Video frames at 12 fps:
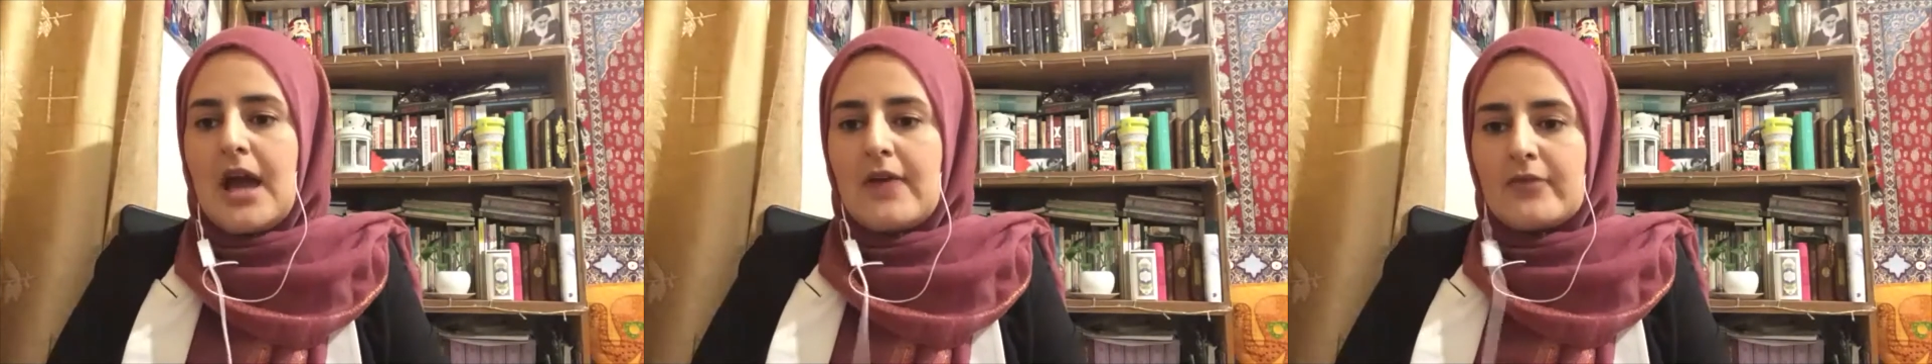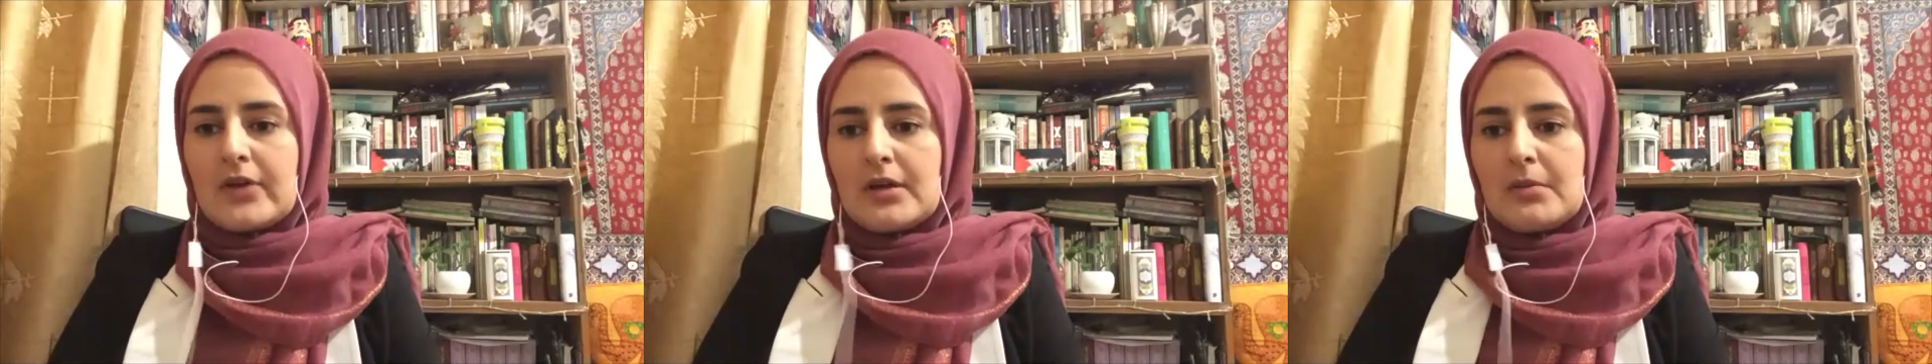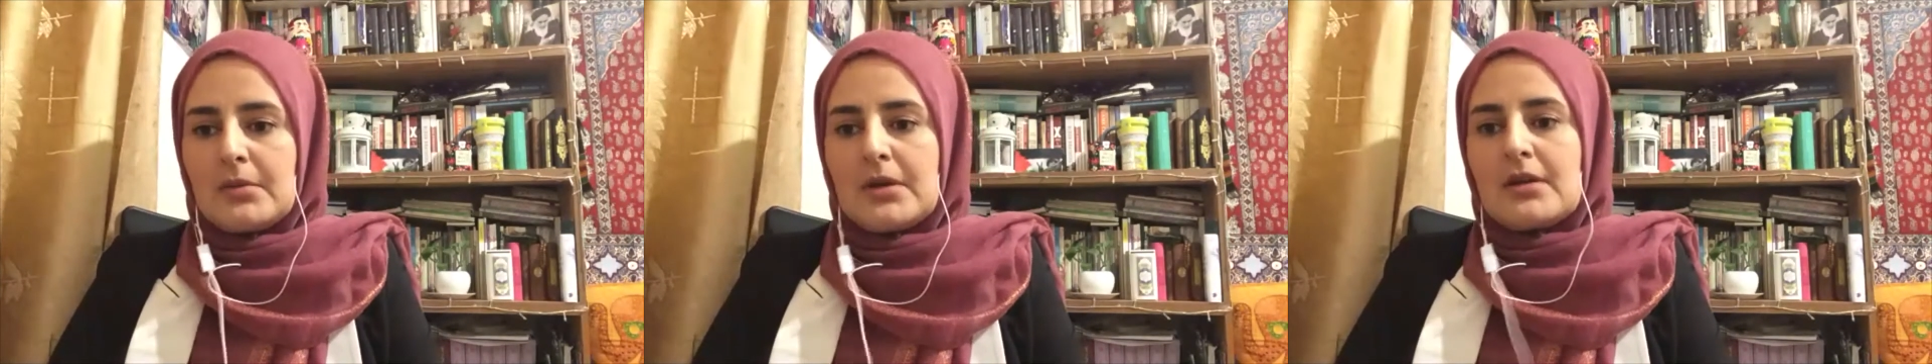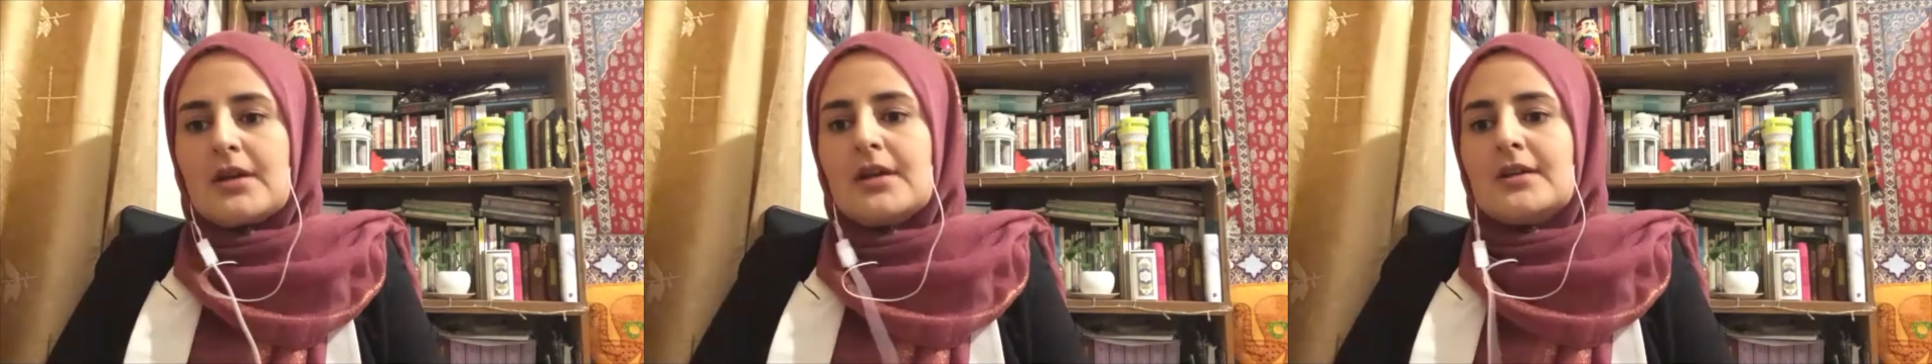African
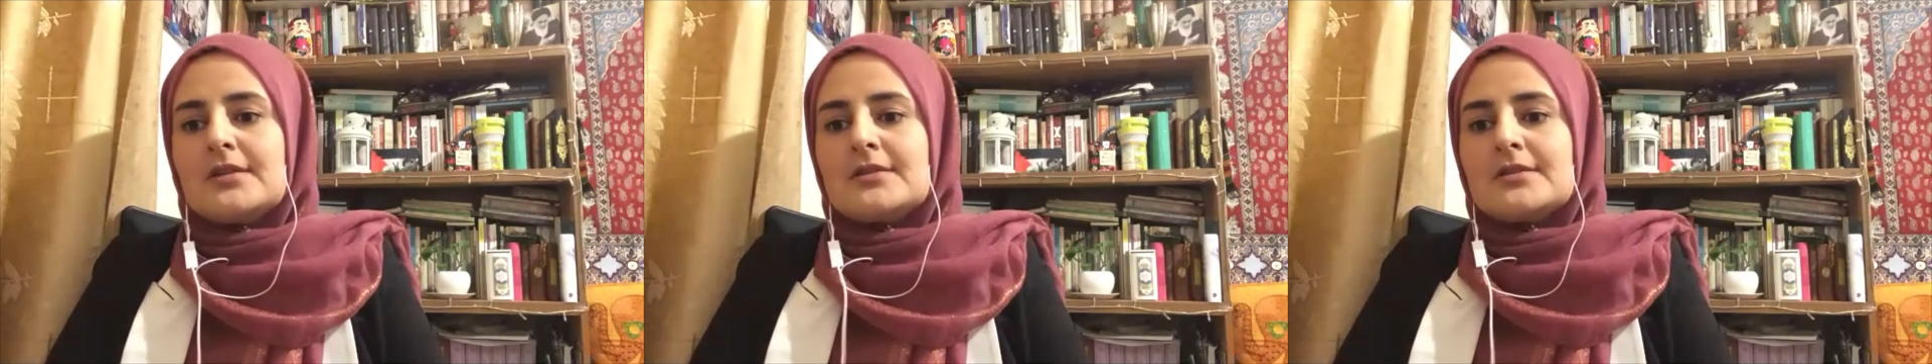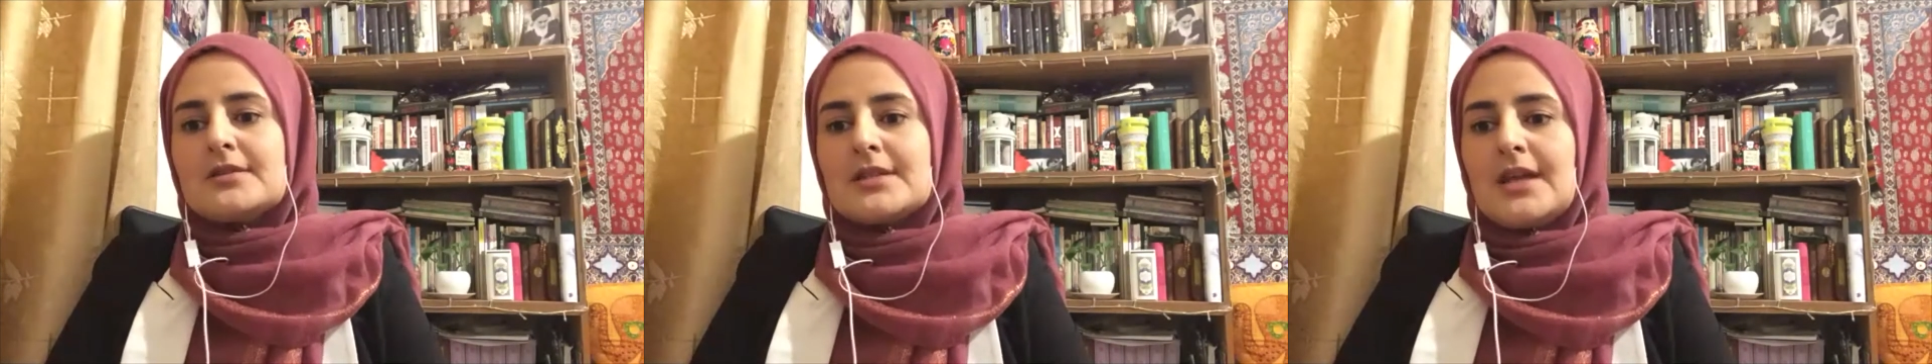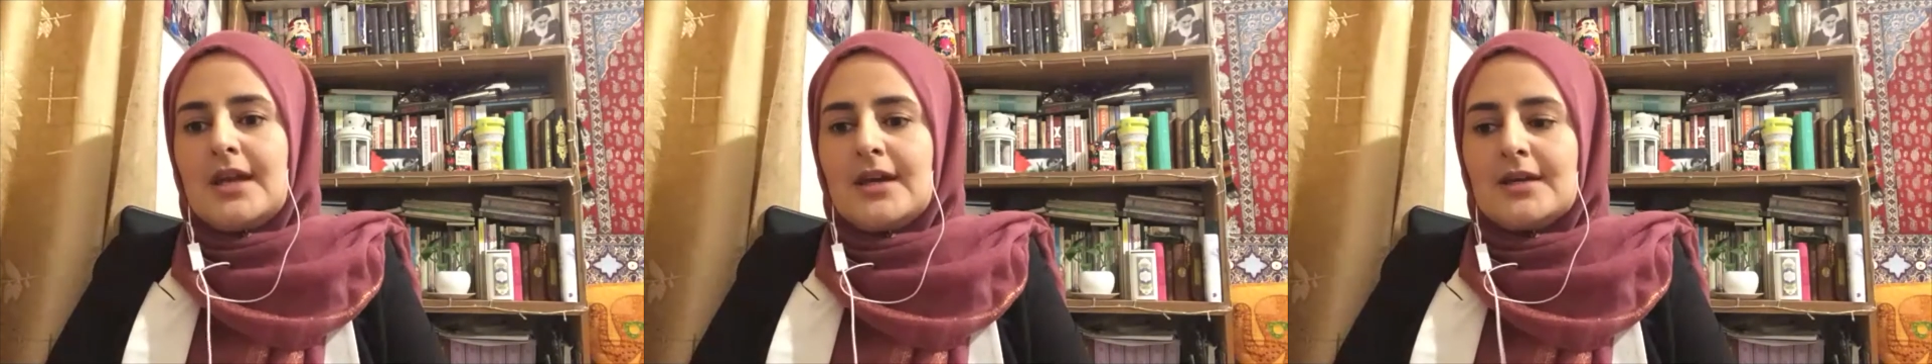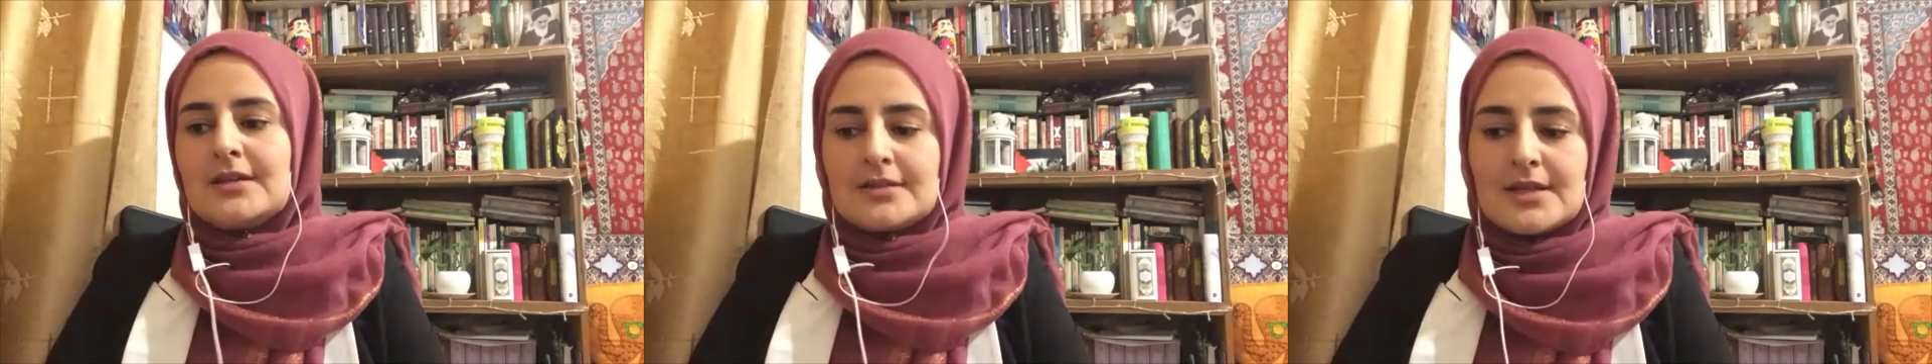Americans. And